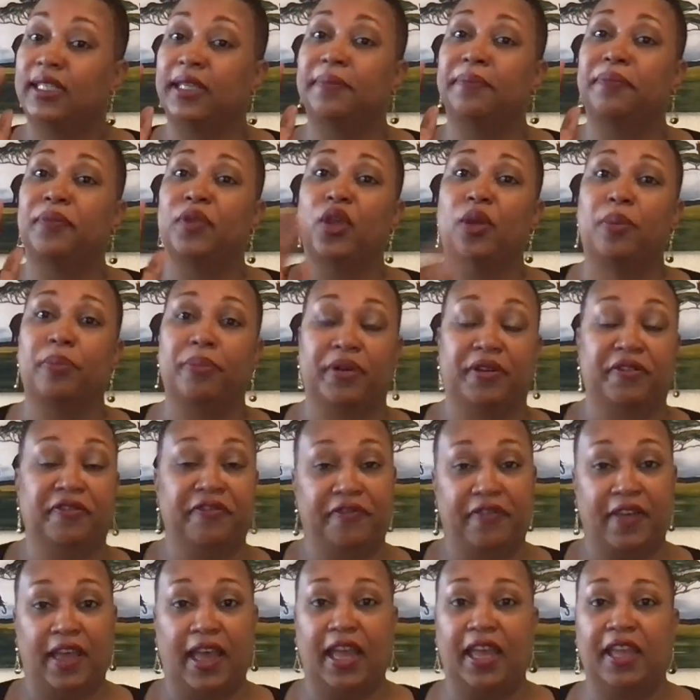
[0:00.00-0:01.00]
Tip number
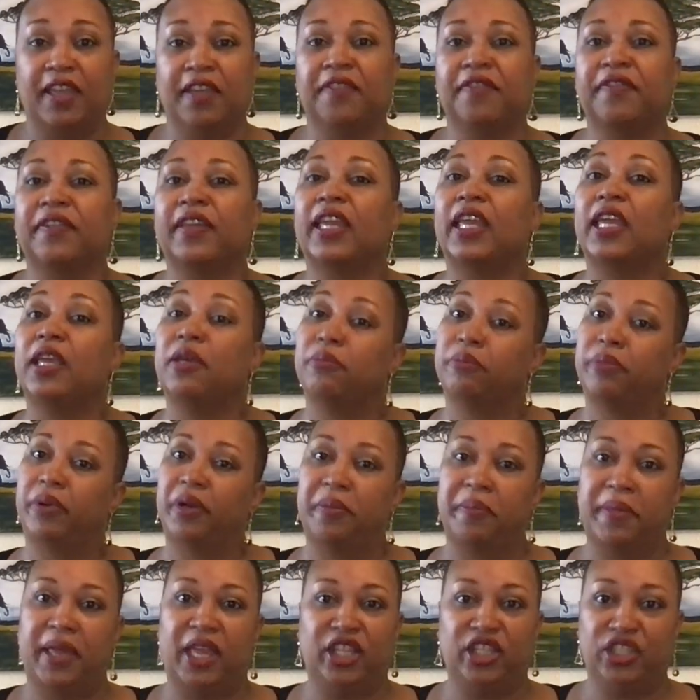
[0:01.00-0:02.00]
five,
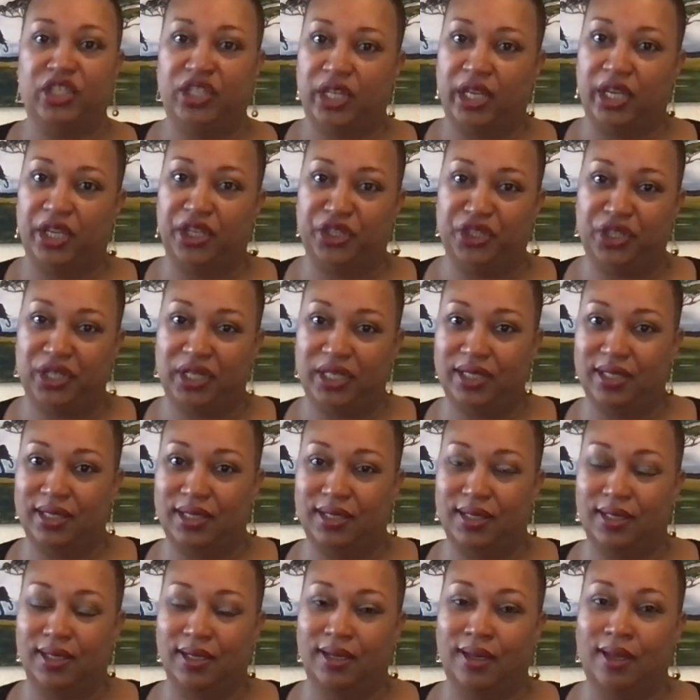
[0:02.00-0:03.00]
implement
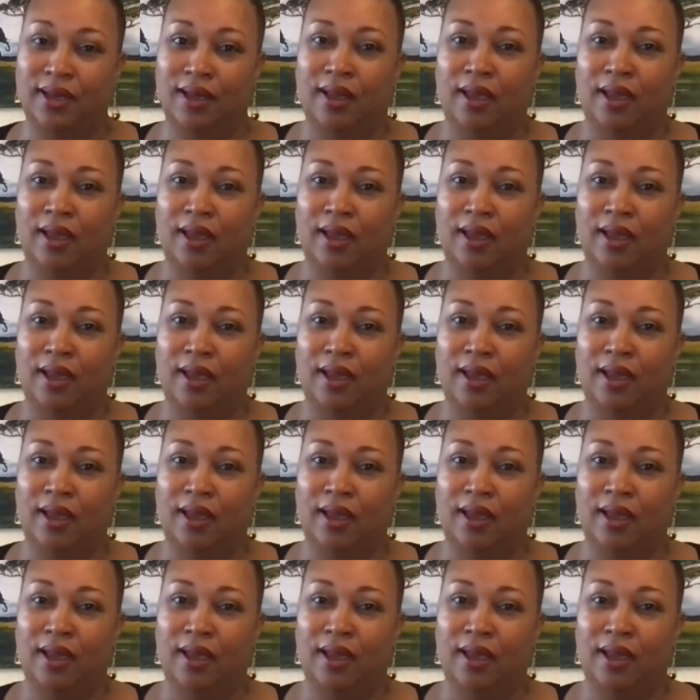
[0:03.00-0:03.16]
changes.